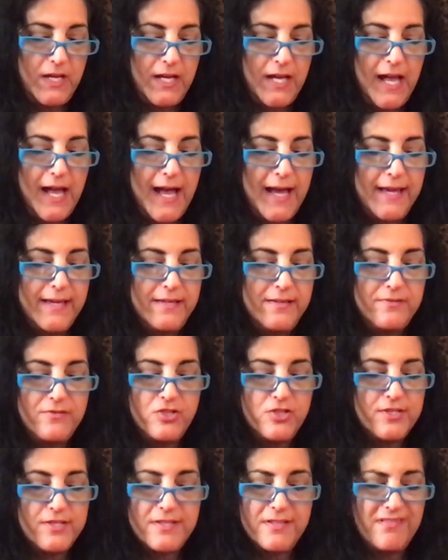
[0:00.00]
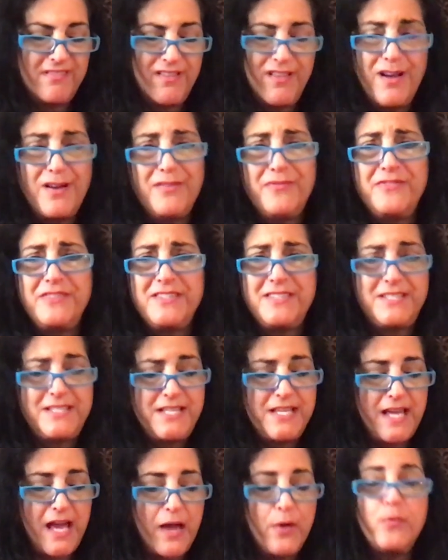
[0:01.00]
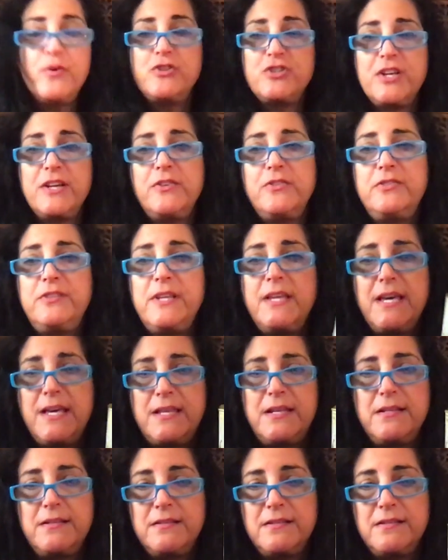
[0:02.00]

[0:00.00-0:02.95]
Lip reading: I just love this tea. I wish I could get it.